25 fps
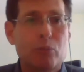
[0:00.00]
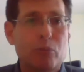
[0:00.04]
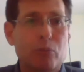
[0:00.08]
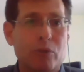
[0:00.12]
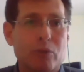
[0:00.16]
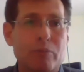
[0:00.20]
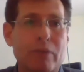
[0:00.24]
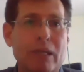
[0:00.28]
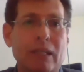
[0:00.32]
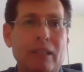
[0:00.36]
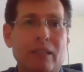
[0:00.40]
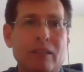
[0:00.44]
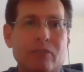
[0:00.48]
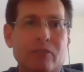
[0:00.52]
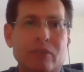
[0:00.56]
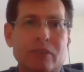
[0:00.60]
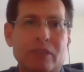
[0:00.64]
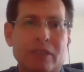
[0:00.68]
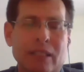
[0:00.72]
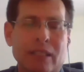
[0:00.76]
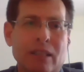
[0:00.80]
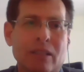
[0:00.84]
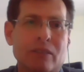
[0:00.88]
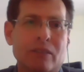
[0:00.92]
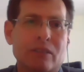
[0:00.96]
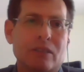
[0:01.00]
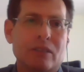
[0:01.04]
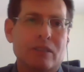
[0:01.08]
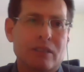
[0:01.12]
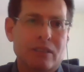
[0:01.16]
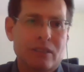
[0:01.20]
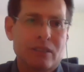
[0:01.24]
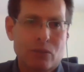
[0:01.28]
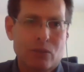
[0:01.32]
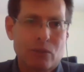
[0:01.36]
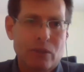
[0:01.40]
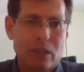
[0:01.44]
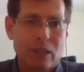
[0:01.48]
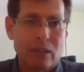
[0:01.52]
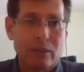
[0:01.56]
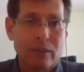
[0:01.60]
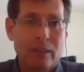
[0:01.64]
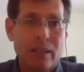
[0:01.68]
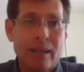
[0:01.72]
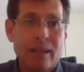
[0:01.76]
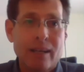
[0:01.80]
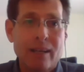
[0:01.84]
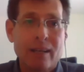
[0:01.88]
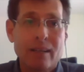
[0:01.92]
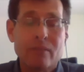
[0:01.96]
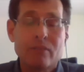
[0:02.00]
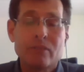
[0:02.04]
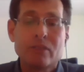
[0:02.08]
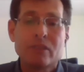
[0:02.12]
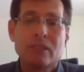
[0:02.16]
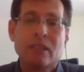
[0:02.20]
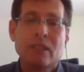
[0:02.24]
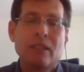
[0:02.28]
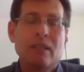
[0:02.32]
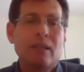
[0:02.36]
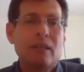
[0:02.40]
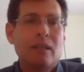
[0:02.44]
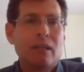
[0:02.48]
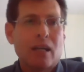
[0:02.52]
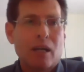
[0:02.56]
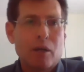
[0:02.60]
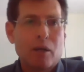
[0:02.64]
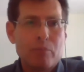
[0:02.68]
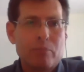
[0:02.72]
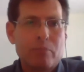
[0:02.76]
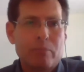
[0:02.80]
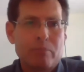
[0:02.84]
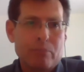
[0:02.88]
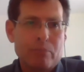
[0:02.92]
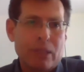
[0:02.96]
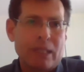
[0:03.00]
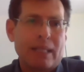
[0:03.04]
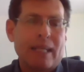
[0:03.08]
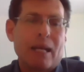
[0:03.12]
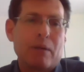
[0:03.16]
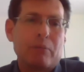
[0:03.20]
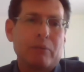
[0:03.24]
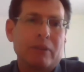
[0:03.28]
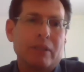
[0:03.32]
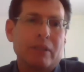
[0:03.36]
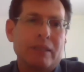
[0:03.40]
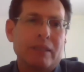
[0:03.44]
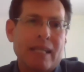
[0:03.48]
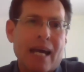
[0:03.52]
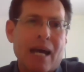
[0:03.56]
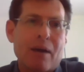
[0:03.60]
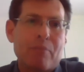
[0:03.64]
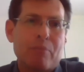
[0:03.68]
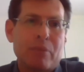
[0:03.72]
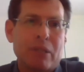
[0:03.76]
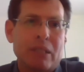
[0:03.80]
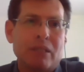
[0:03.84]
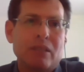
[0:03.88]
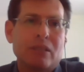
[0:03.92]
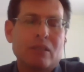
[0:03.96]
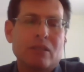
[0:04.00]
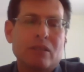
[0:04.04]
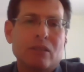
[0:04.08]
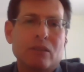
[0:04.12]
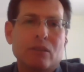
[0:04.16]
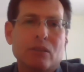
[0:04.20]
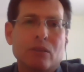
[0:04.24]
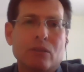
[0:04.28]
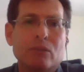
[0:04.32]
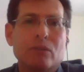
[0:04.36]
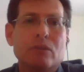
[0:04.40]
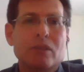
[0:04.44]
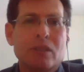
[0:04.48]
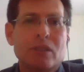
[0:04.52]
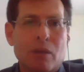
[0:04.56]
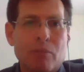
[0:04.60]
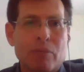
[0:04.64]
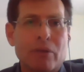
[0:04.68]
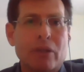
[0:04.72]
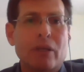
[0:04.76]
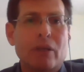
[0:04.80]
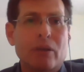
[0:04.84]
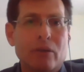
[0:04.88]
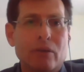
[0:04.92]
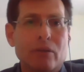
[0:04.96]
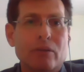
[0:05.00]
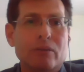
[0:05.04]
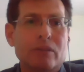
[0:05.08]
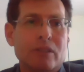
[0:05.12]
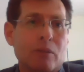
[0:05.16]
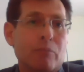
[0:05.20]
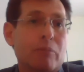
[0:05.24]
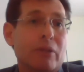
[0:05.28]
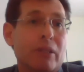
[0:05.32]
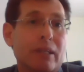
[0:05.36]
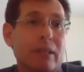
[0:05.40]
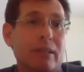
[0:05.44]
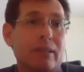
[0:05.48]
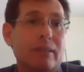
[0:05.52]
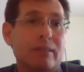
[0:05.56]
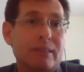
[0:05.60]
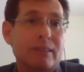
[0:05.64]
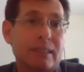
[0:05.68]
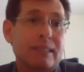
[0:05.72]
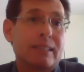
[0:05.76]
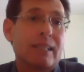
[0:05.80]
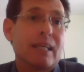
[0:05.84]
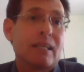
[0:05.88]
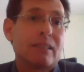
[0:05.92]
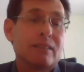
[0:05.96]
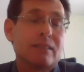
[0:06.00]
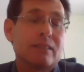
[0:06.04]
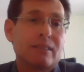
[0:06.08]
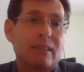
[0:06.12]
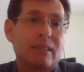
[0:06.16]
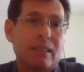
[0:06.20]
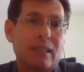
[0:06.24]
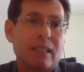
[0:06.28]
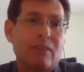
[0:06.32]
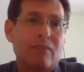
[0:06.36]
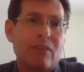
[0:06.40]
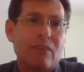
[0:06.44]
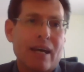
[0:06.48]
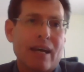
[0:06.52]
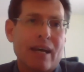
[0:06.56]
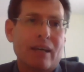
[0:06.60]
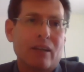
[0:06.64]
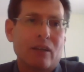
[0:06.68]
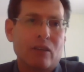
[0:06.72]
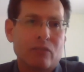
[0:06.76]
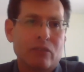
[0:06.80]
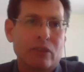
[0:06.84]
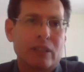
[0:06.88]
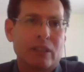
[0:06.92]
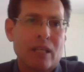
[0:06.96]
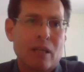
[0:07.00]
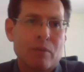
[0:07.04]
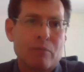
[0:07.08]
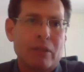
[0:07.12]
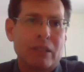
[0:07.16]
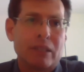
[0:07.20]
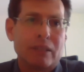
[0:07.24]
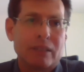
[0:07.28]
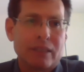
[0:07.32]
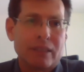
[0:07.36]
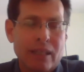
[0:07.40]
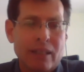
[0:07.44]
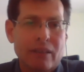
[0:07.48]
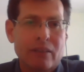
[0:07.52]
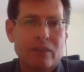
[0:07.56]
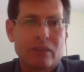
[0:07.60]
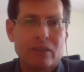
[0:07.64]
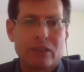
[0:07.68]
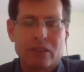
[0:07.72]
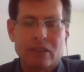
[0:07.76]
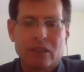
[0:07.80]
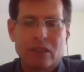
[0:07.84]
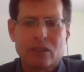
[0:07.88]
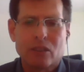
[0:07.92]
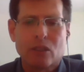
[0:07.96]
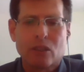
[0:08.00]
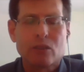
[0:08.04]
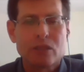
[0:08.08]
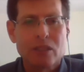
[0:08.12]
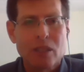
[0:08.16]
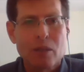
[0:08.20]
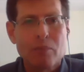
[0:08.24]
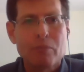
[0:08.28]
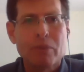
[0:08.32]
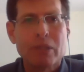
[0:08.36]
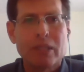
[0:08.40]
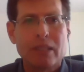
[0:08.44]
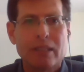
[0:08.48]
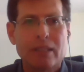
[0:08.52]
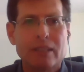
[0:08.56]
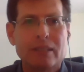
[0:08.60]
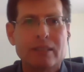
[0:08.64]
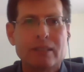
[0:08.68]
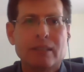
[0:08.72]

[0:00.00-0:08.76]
many different challenges through their lives are being able to tap into some of the successes that they've had overcoming challenges. And so some of this,